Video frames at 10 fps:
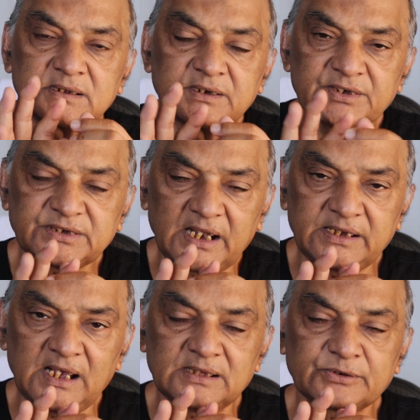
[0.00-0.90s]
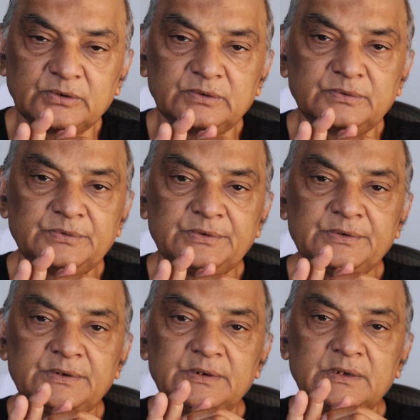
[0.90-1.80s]
Christianity also.
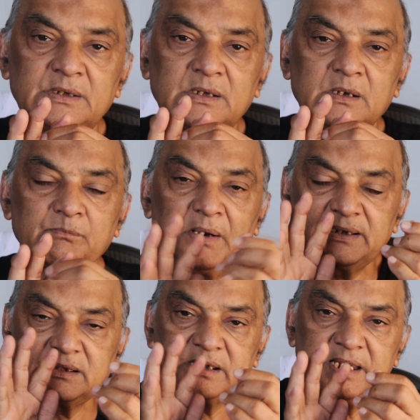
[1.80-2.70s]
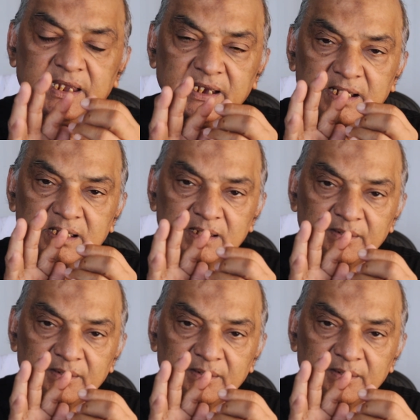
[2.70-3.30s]
But he